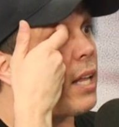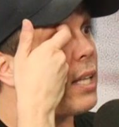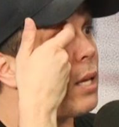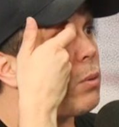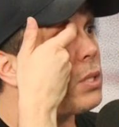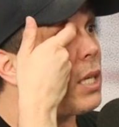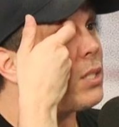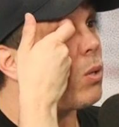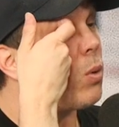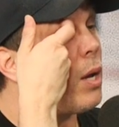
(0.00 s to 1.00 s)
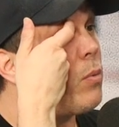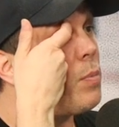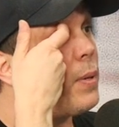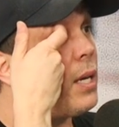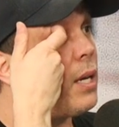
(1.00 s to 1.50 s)
Like there was, so it
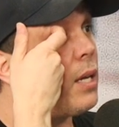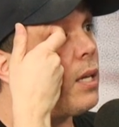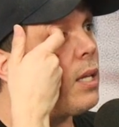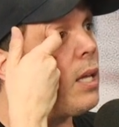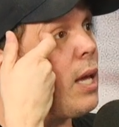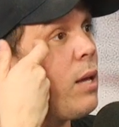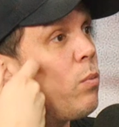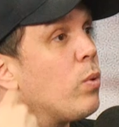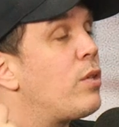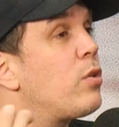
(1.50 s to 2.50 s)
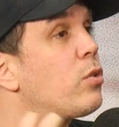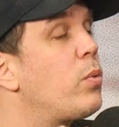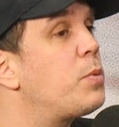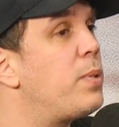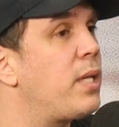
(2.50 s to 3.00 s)
would be, there's
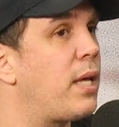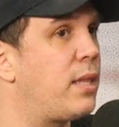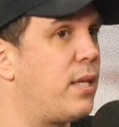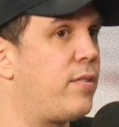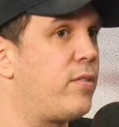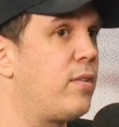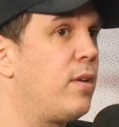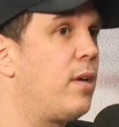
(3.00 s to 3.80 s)
always been like this,